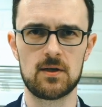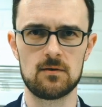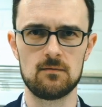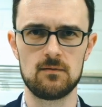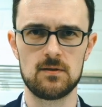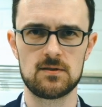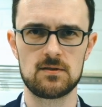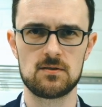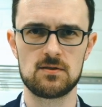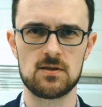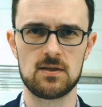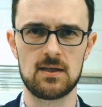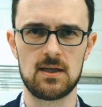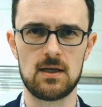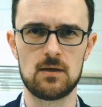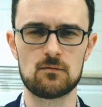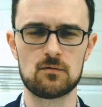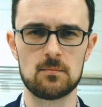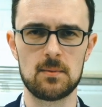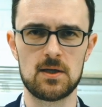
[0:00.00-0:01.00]
Envisaging
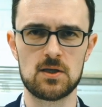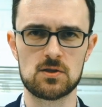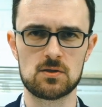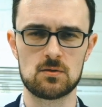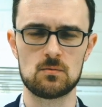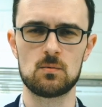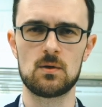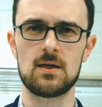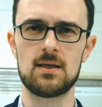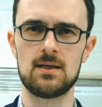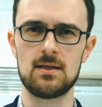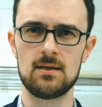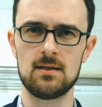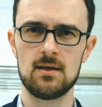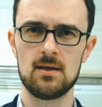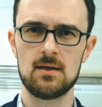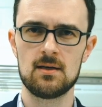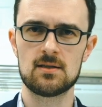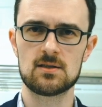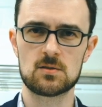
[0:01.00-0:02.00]
Information, where he
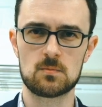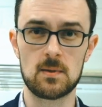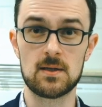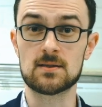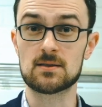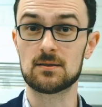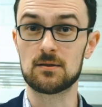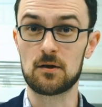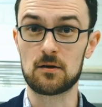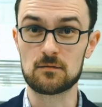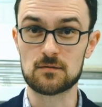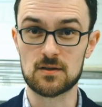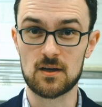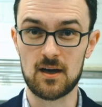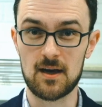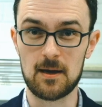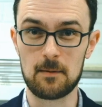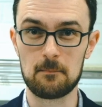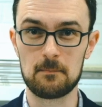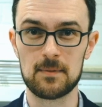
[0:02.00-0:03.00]
spends a lot of
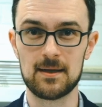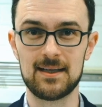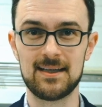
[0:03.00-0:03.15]
time